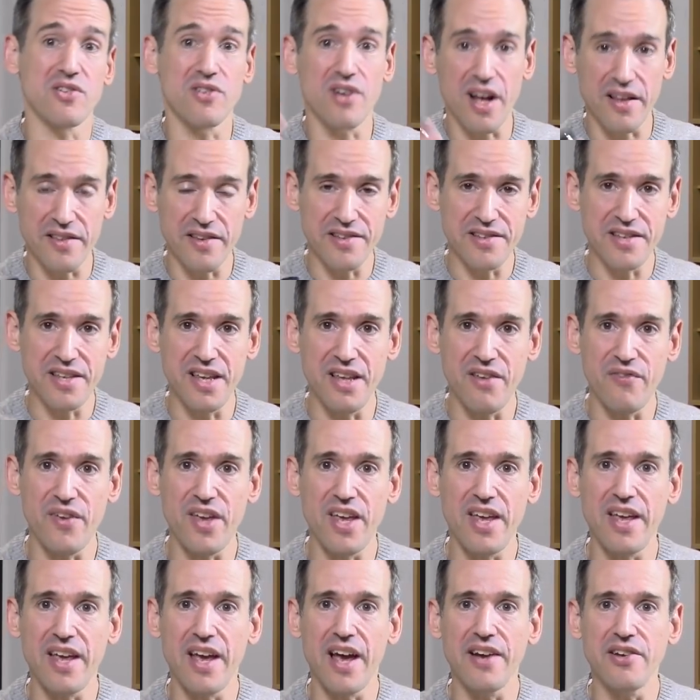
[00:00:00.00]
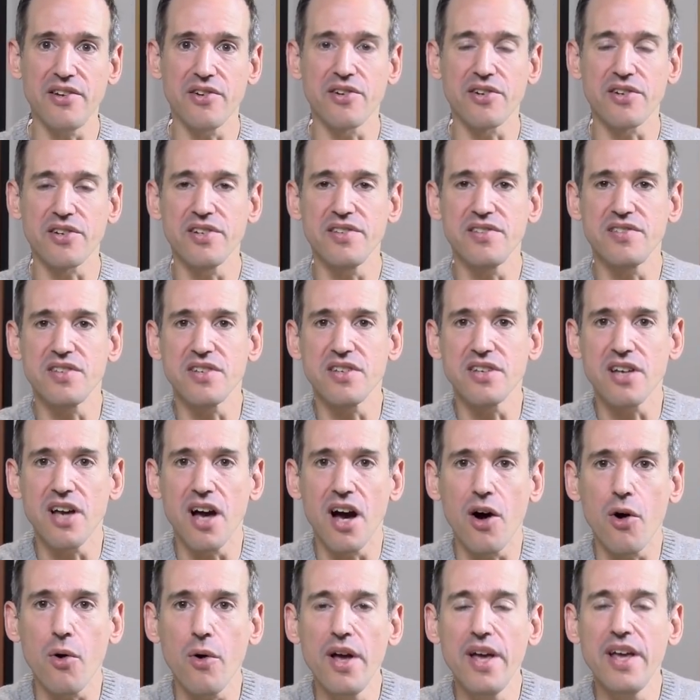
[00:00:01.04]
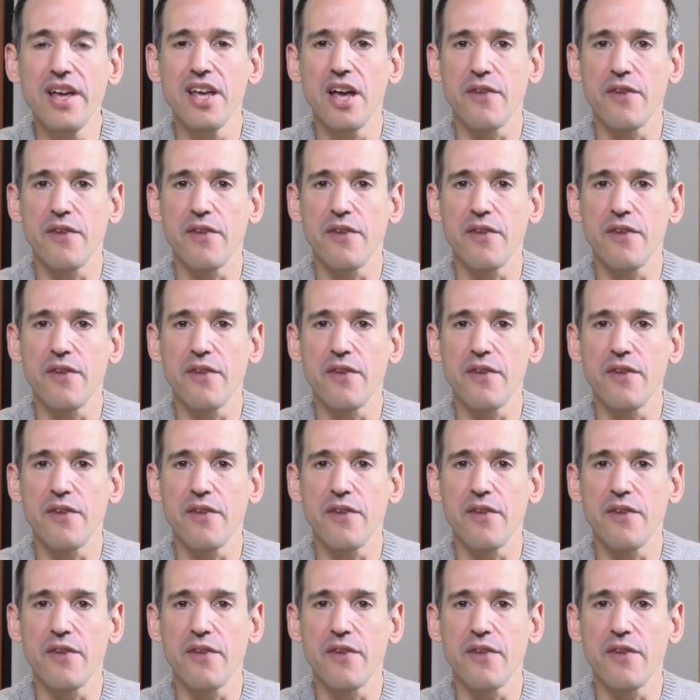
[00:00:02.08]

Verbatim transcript: turn on the TV, and you're good to go.